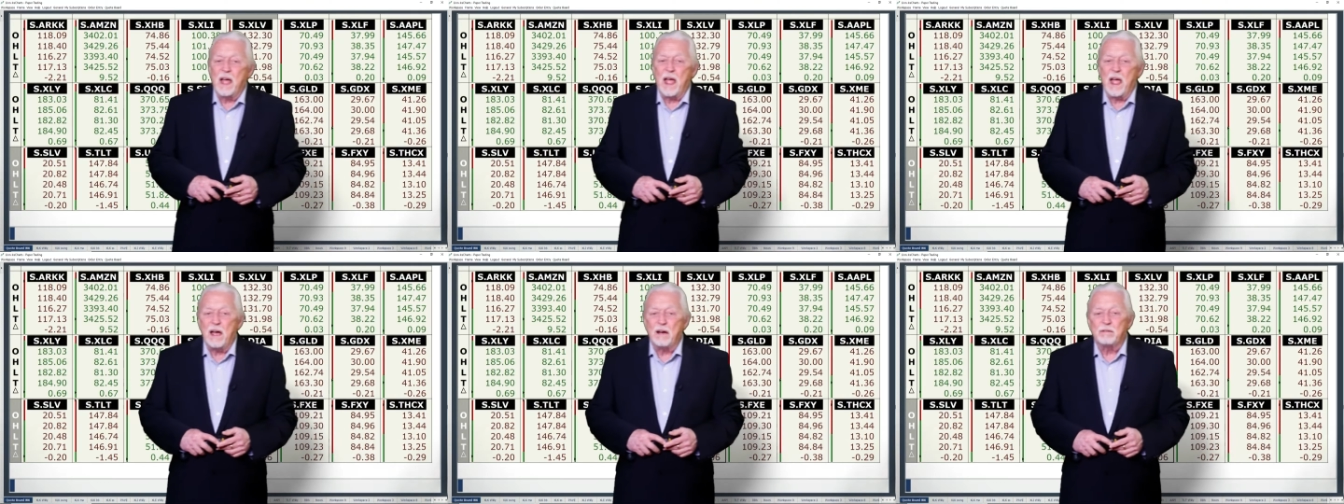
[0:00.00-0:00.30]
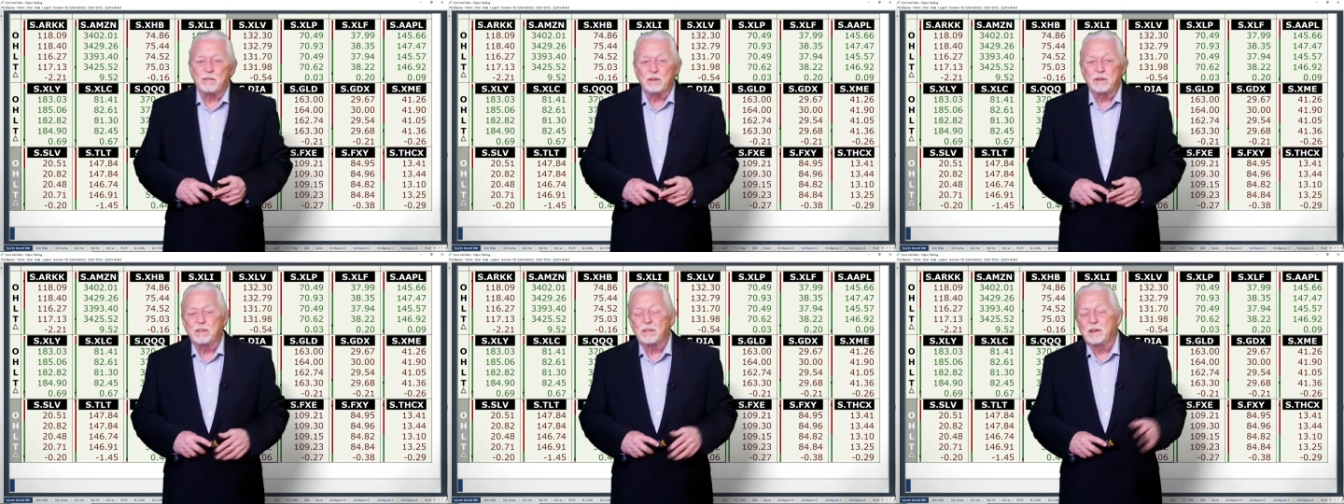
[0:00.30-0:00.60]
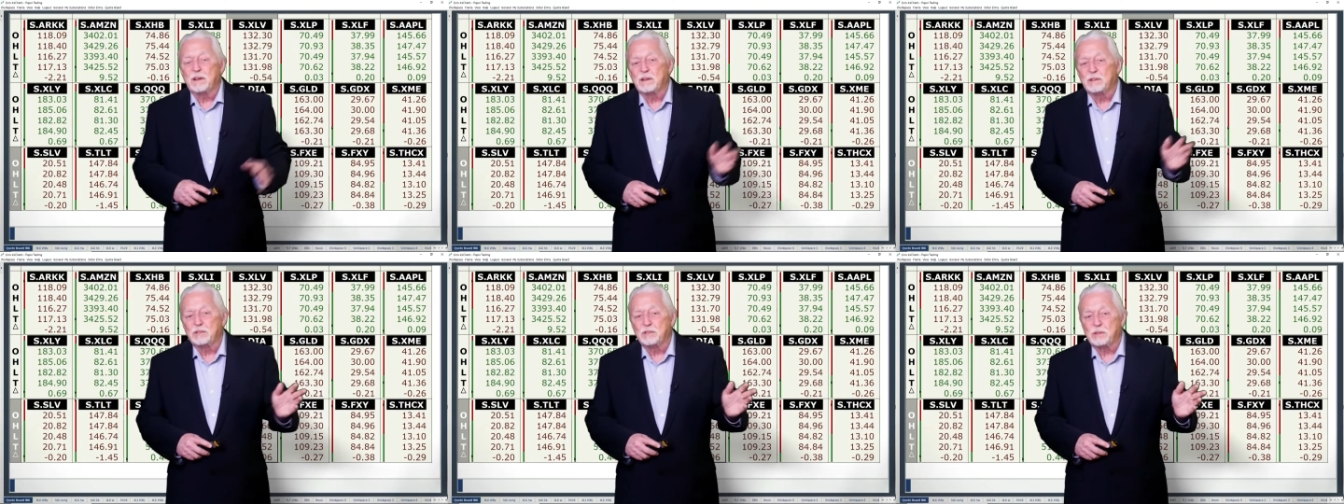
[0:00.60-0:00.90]

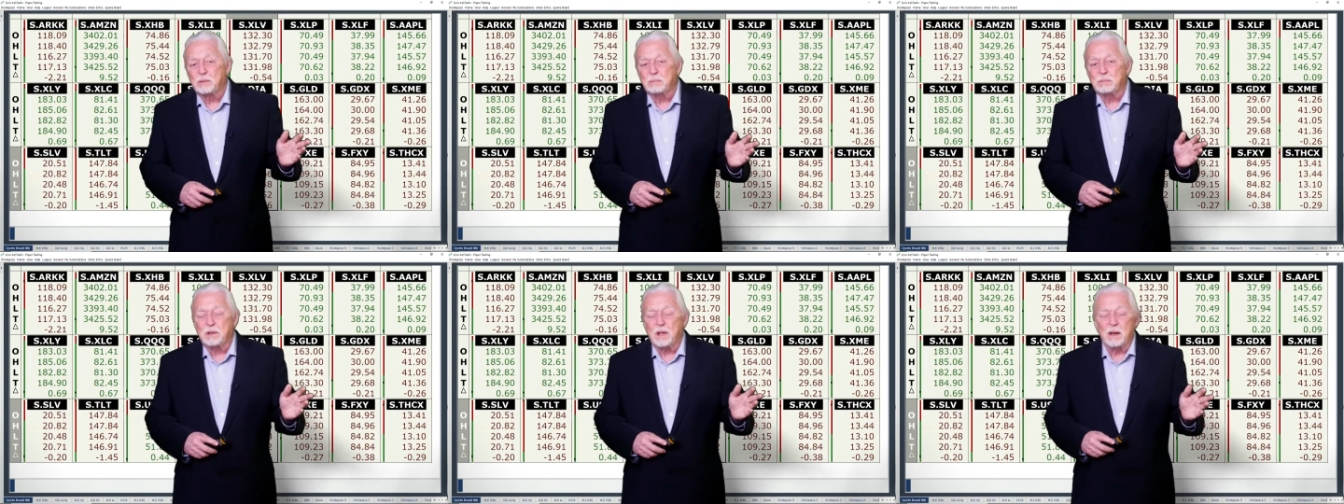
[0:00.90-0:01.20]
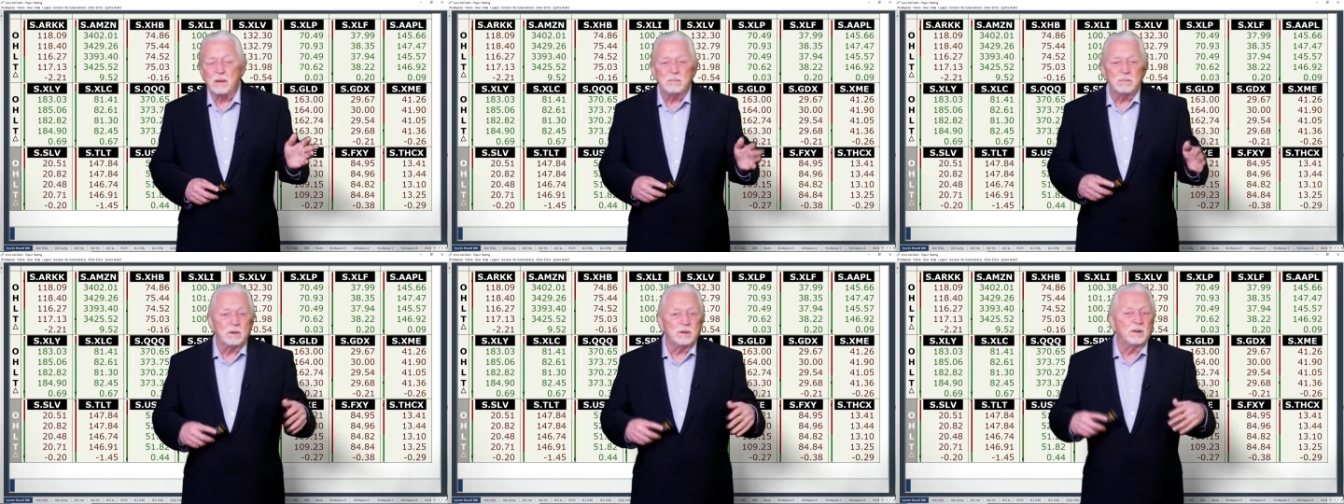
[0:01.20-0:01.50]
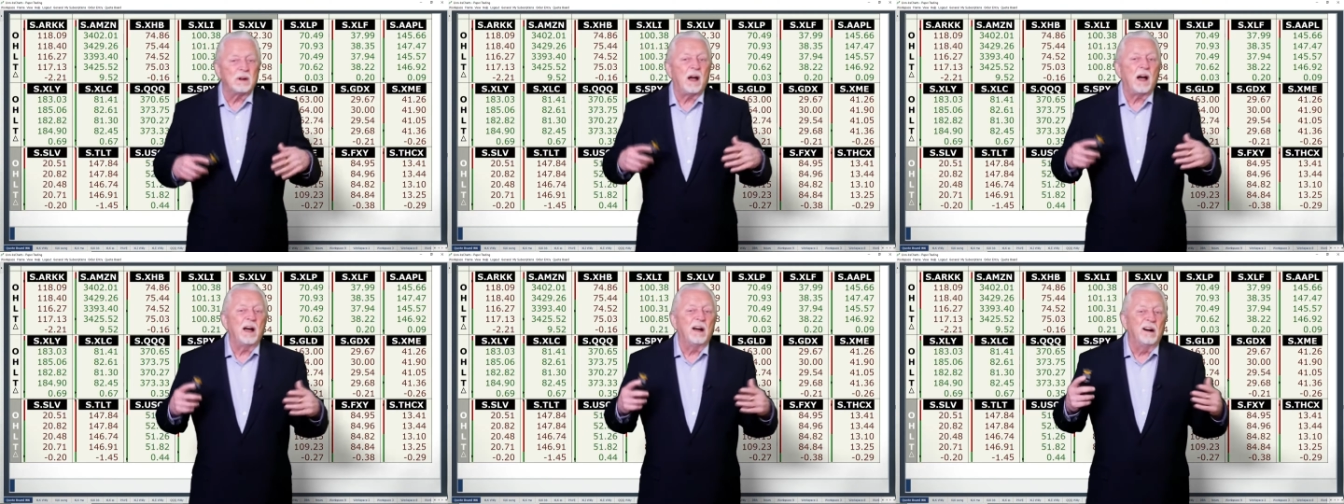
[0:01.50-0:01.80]
everything in
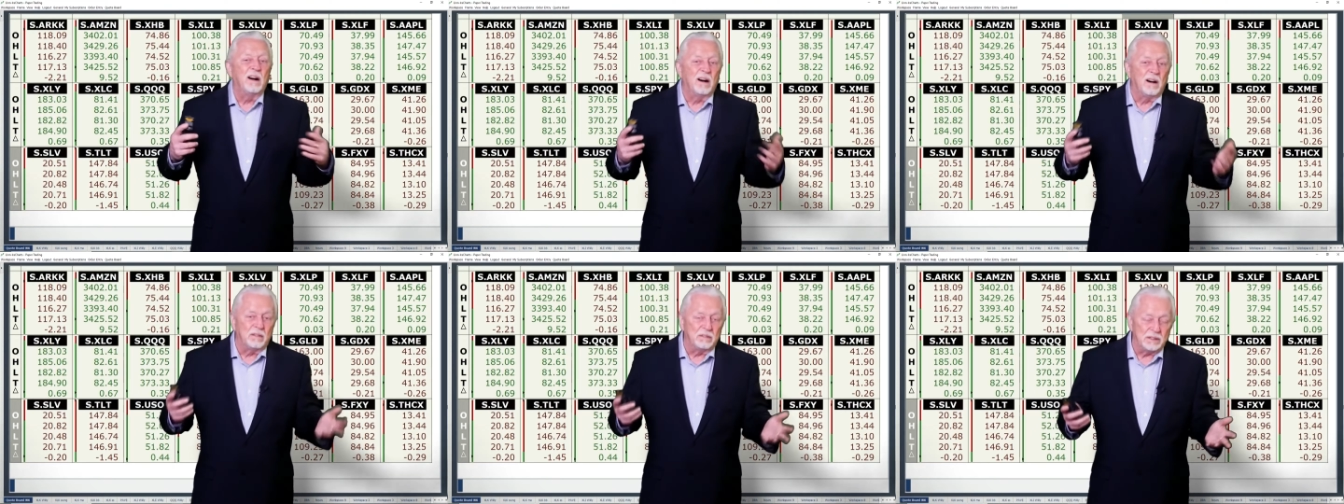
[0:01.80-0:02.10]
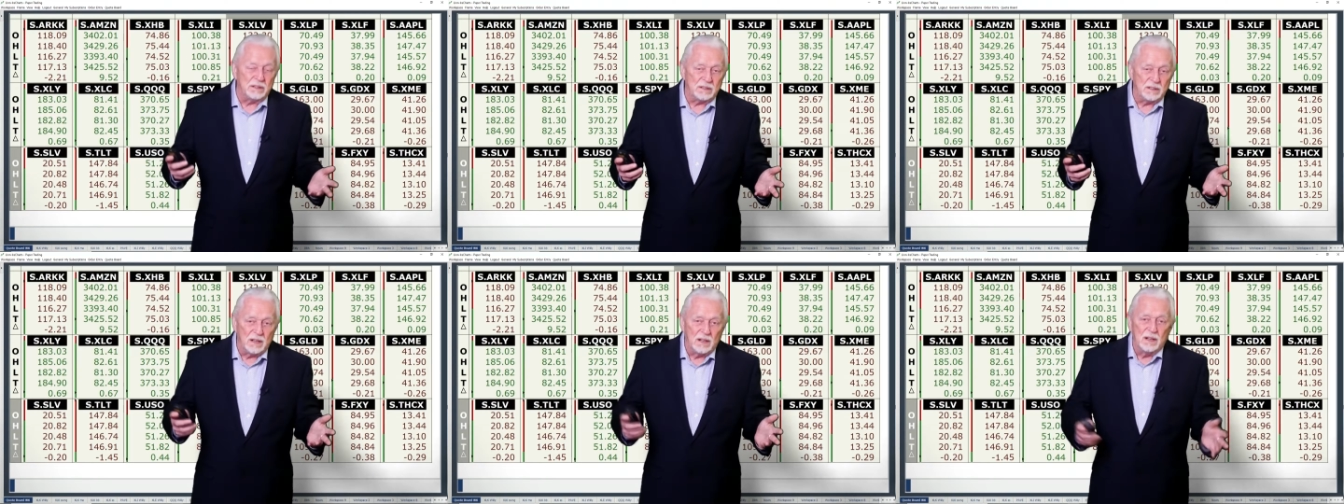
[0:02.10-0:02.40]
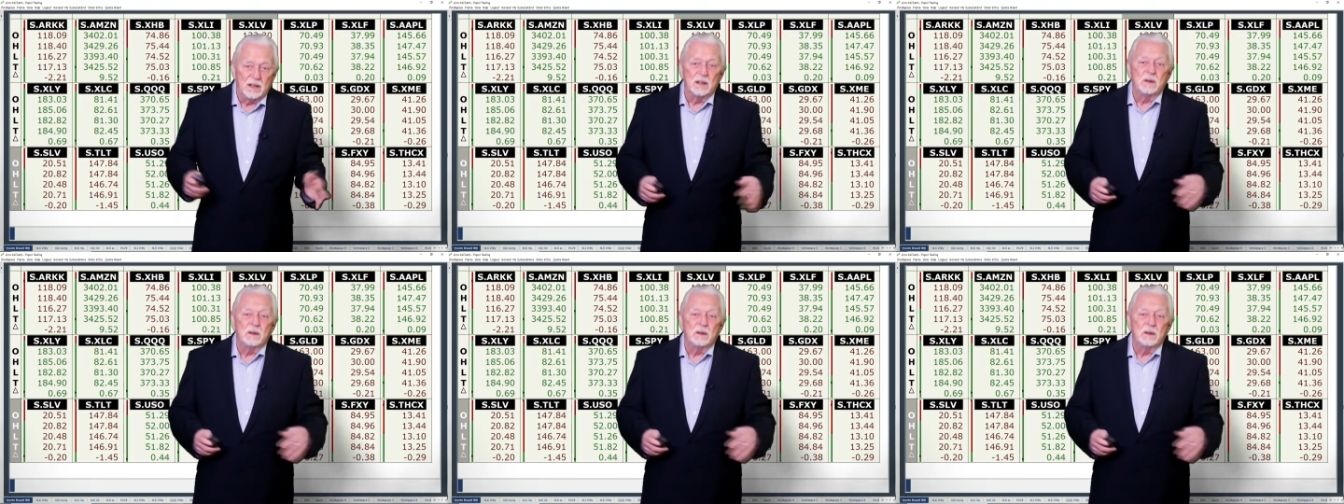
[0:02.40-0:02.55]
September. I love it.